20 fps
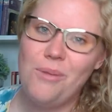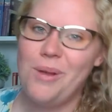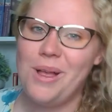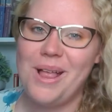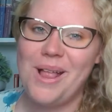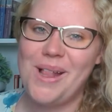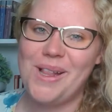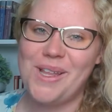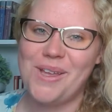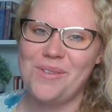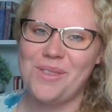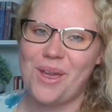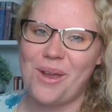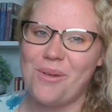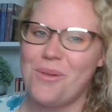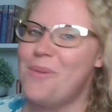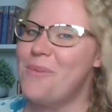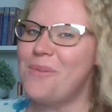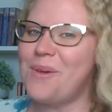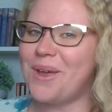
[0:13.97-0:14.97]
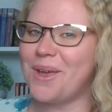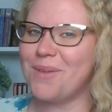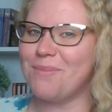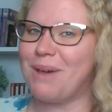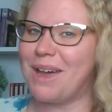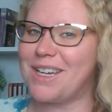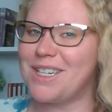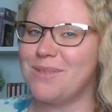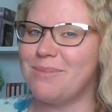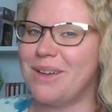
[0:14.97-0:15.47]
hello there. Welcome
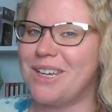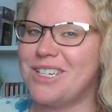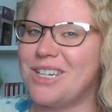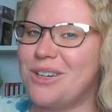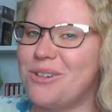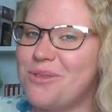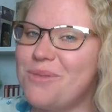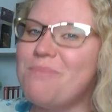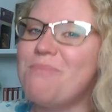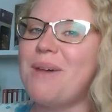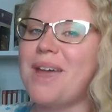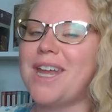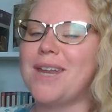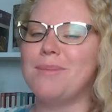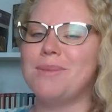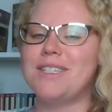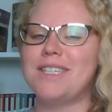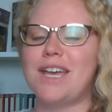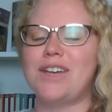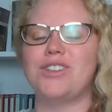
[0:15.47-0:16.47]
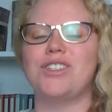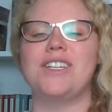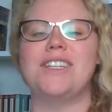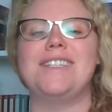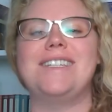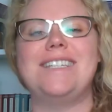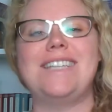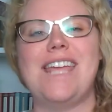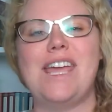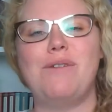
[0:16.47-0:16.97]
back to my channel. My name is Ashley.
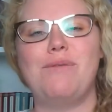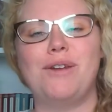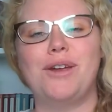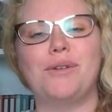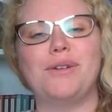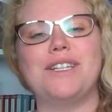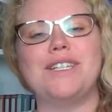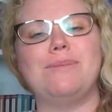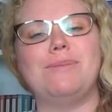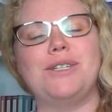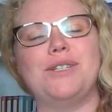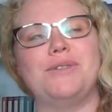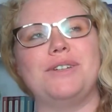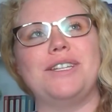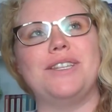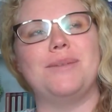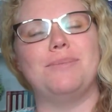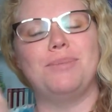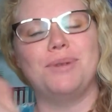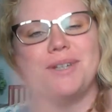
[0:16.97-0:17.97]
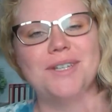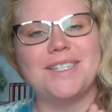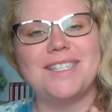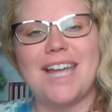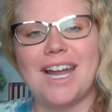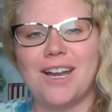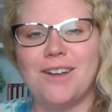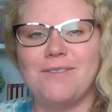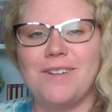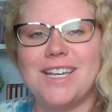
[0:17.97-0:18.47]
Today we're going to be doing the book
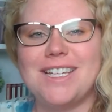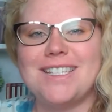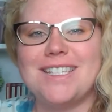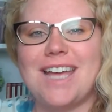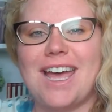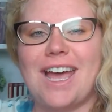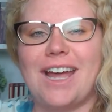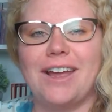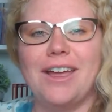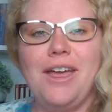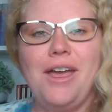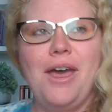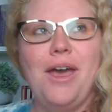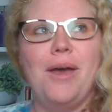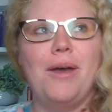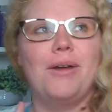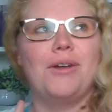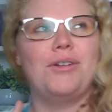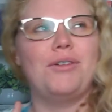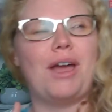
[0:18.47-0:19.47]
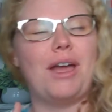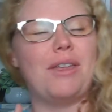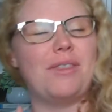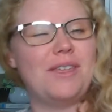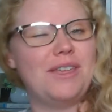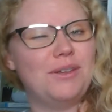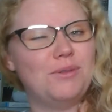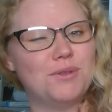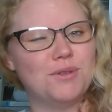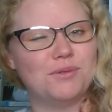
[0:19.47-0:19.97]
Sacrifice tag. I
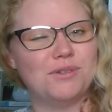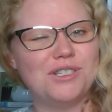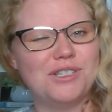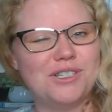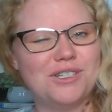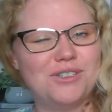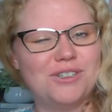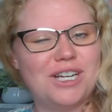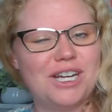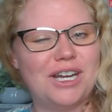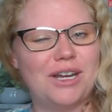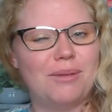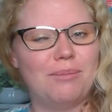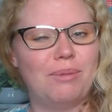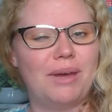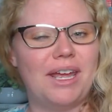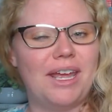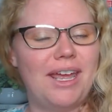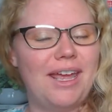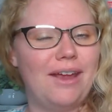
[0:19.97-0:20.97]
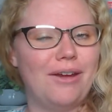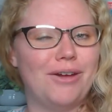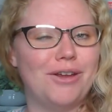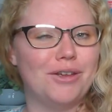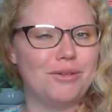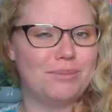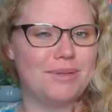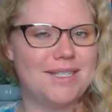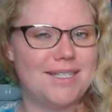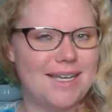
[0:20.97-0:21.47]
think it was originally created by
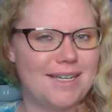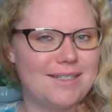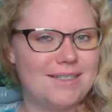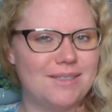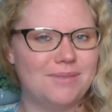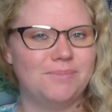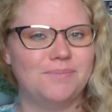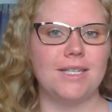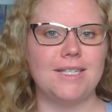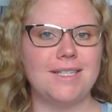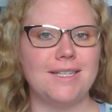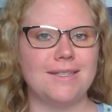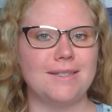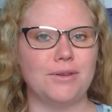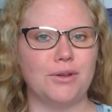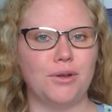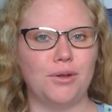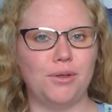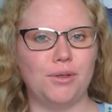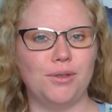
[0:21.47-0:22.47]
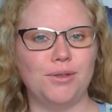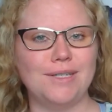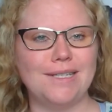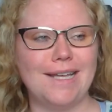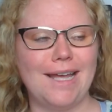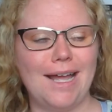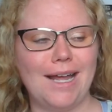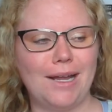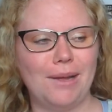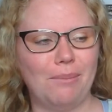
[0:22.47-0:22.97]
Ariel Bissett. This is an older
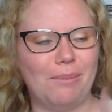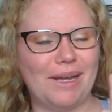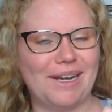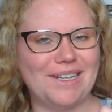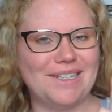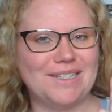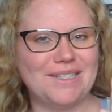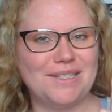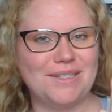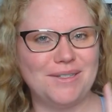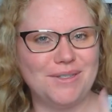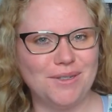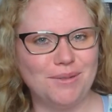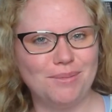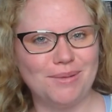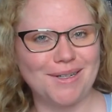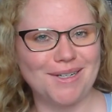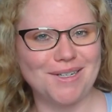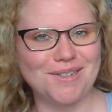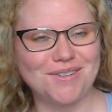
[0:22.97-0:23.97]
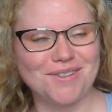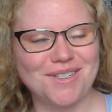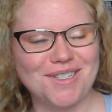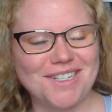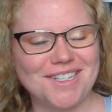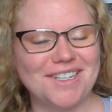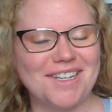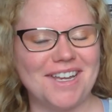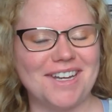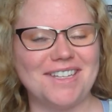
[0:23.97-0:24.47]
tag, but it's super
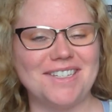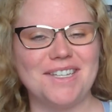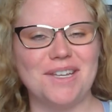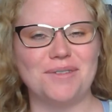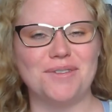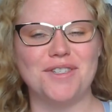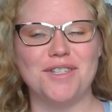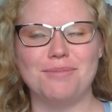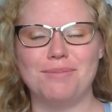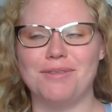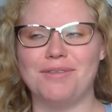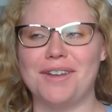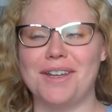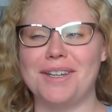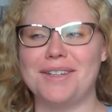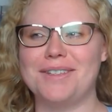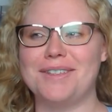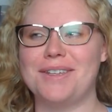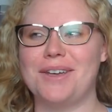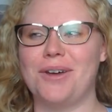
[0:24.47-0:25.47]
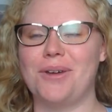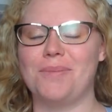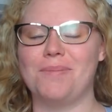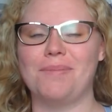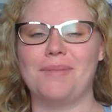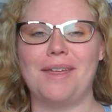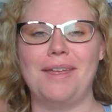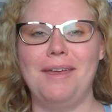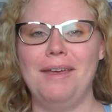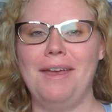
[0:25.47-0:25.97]
interesting and it sounds super fun, so...
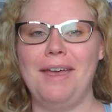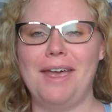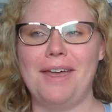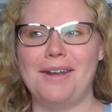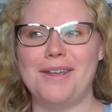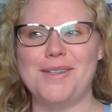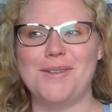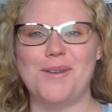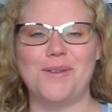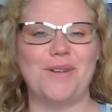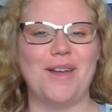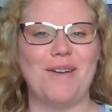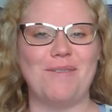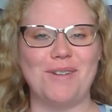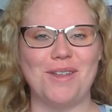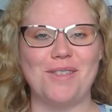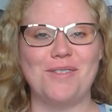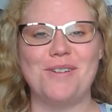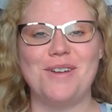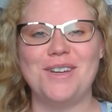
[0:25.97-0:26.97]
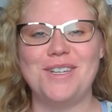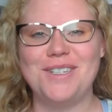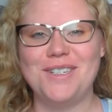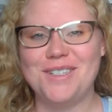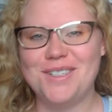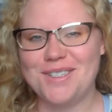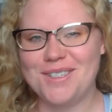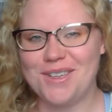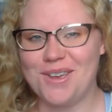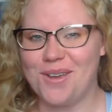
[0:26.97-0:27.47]
And also I don't have any other
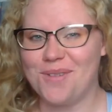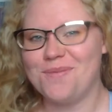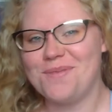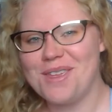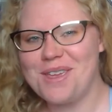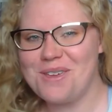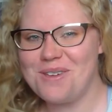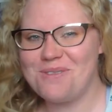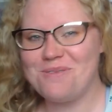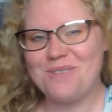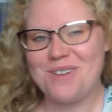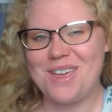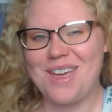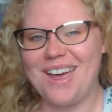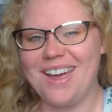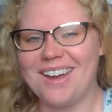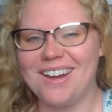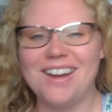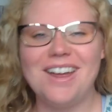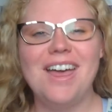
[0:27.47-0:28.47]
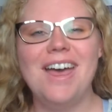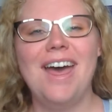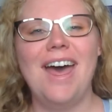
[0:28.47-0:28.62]
ideas, so here we are.